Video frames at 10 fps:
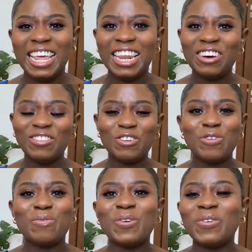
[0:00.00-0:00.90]
lovely
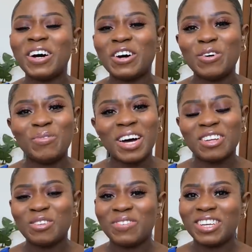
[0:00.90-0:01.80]
people, welcome
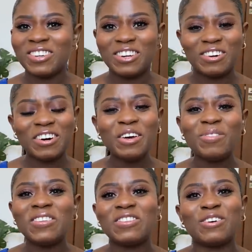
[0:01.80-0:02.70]
back to my channel. If
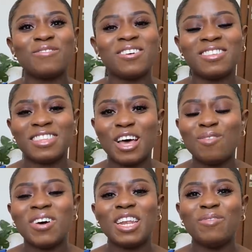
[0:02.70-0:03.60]
this is your first time,
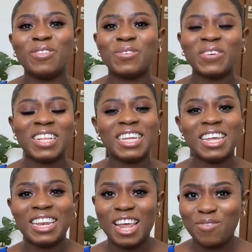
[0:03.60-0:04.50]
my name is Roslyn
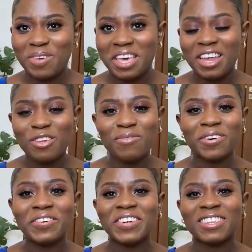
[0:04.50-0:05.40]
Ilami, and if you're
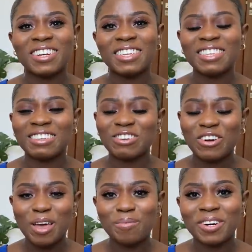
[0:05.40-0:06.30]
a returning
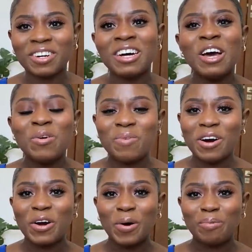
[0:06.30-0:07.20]
subscriber,
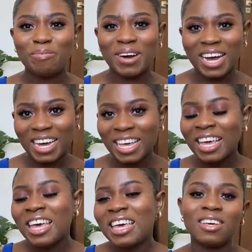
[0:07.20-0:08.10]
welcome back.
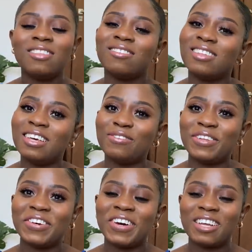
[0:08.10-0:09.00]
In today's
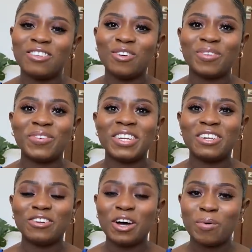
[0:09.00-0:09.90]
video, as you have already
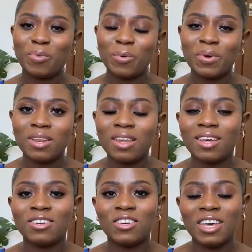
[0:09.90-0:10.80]
know, I'm doing
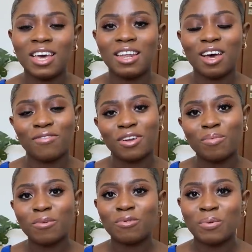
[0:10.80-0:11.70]
a SHEIN
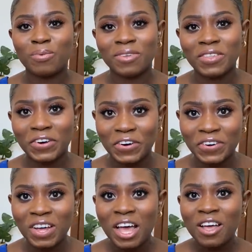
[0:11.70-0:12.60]
affordable swimsuit
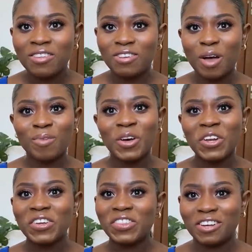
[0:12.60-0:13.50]
haul, so I'm not
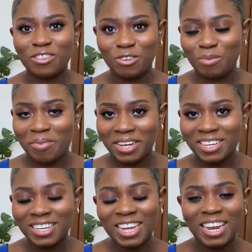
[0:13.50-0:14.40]
gonna talk too
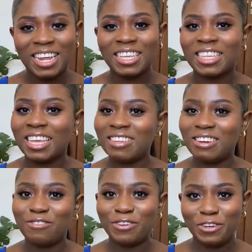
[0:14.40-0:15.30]
much and let's get to
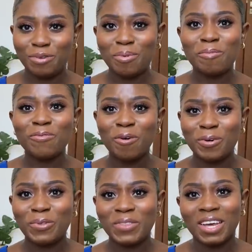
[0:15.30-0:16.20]
the video. But before we
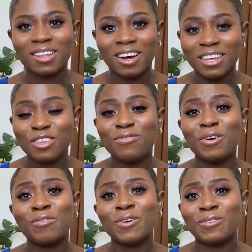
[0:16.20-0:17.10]
do that, guys, if you
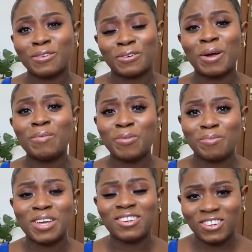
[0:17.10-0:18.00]
have not subscribed to
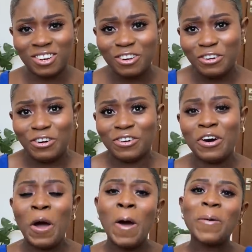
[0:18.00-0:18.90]
my channel,
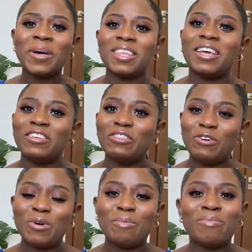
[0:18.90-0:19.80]
what are you
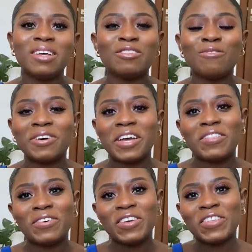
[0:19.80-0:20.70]
doing? Please don't forget
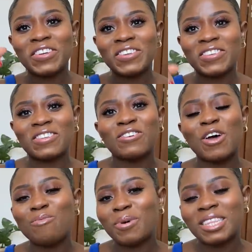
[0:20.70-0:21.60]
to hit on the
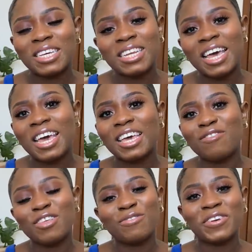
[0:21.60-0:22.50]
subscribe button and give
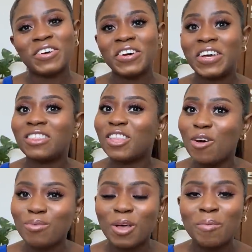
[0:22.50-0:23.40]
this video a
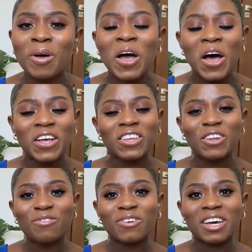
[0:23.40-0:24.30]
thumbs up. Also,
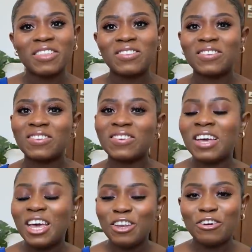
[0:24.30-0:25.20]
don't forget
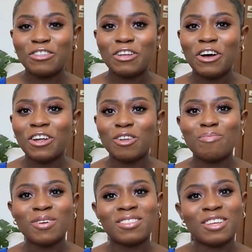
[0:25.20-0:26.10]
to, you know, turn on the
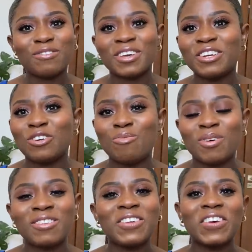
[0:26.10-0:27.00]
post notification
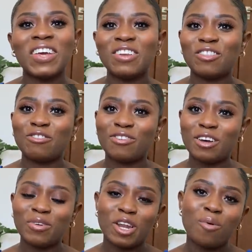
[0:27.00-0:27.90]
bell so you get
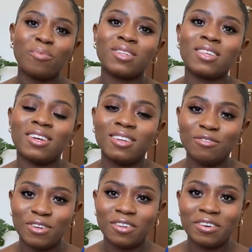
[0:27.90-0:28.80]
notified when I post a new
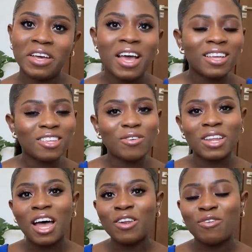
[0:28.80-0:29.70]
video. So
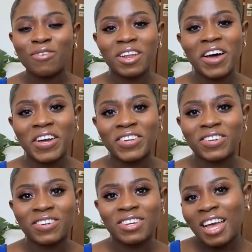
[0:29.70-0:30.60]
without no further
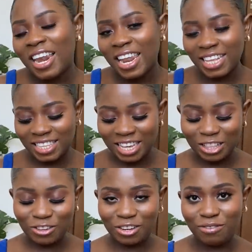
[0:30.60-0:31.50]
ado, let's get to the